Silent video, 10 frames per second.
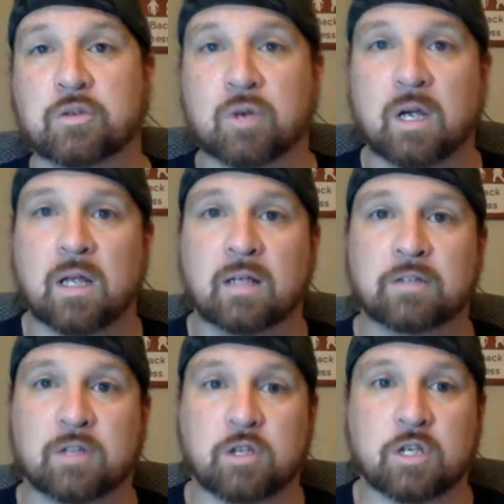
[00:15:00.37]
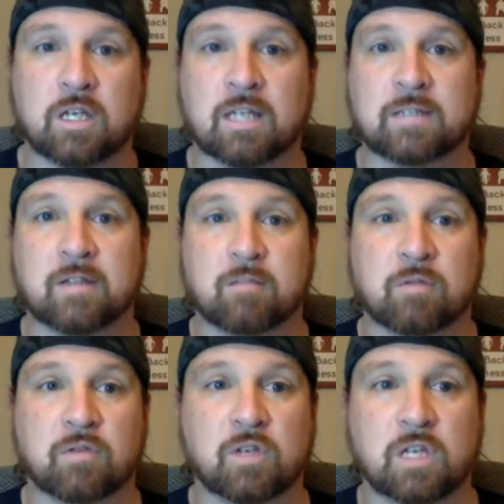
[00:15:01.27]
you, so that you can get to them
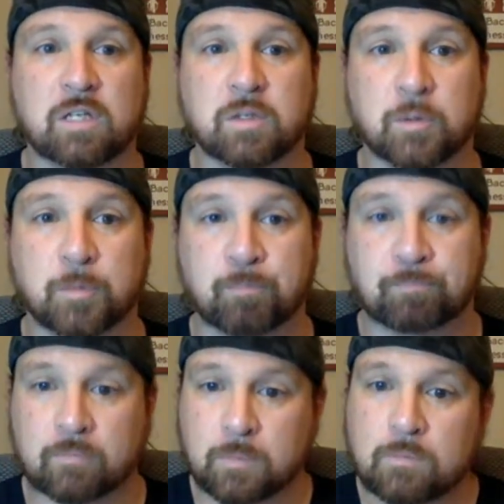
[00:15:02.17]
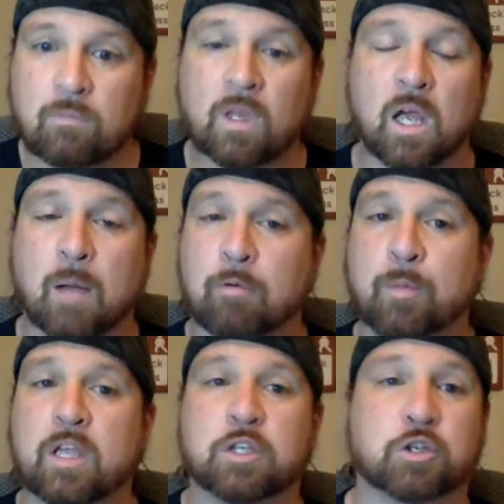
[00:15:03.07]
if you need to. But
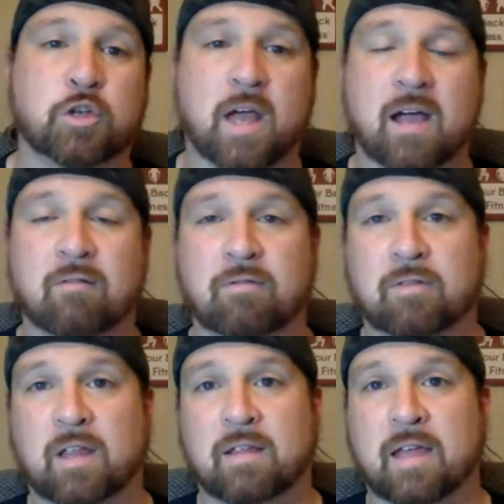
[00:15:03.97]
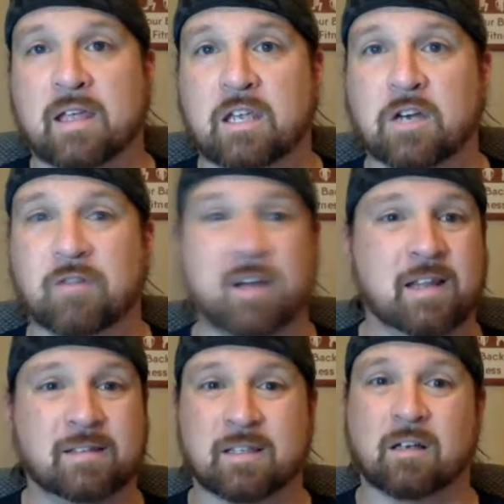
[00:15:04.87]
making sure you have that gear
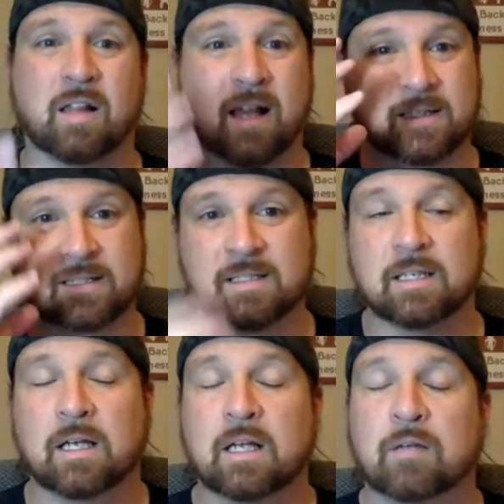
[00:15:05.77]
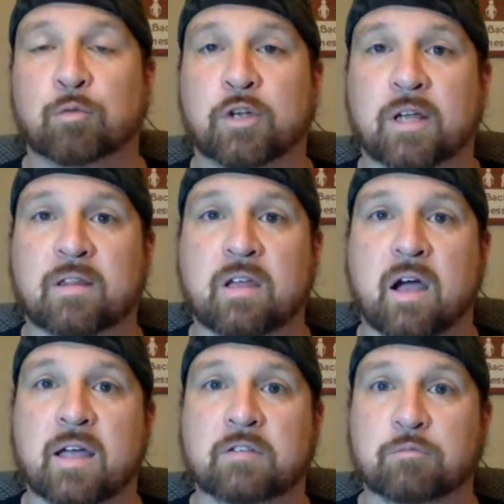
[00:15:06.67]
ready. The sunglasses protect the
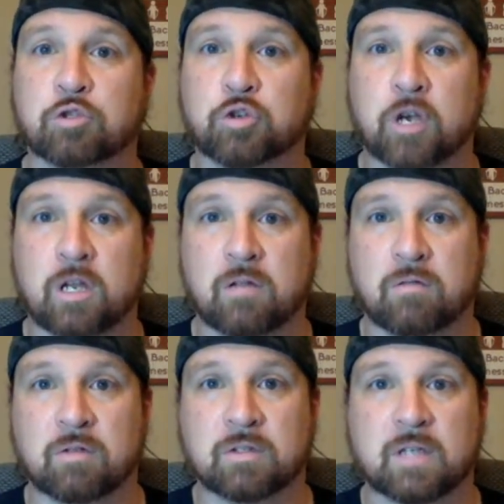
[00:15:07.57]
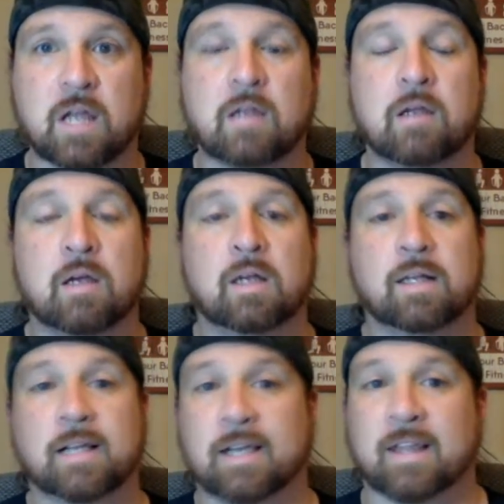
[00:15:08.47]
eyes from straining through the sun.
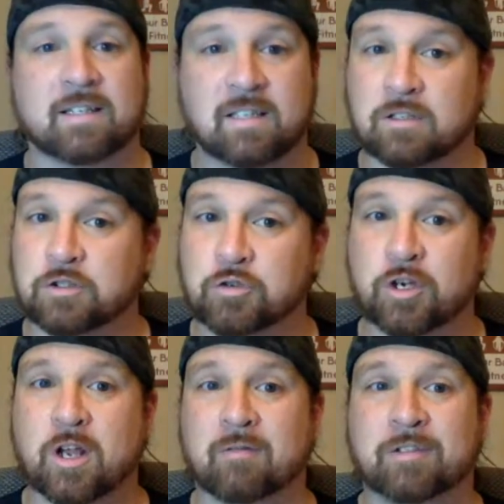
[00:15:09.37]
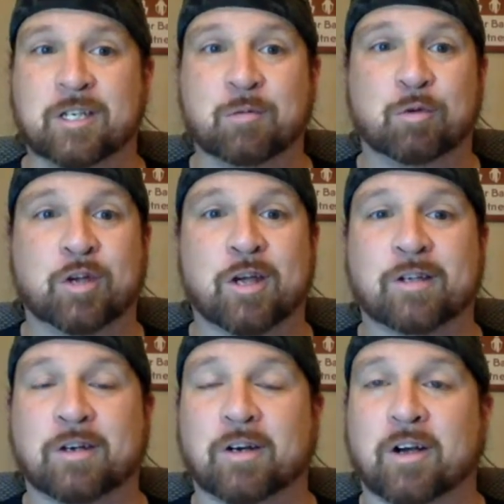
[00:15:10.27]
That sunscreen, obviously, to
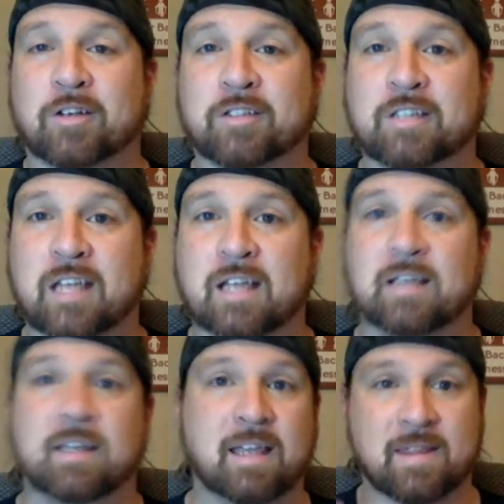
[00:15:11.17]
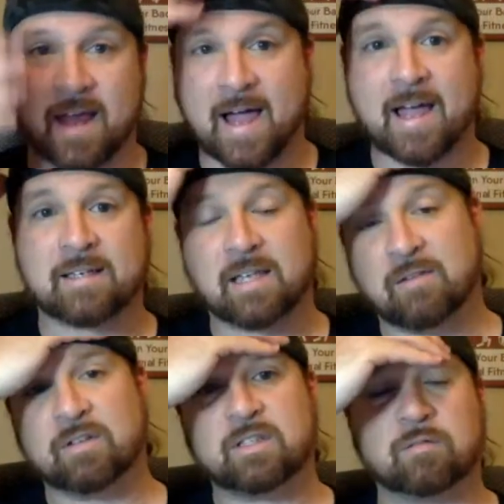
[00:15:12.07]
protect our skin. Again, the hat to
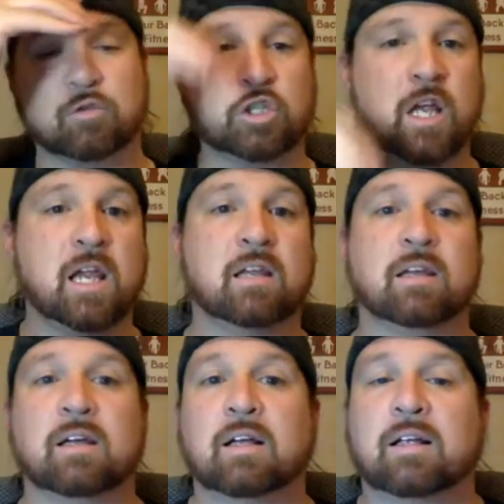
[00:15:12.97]
give us some shade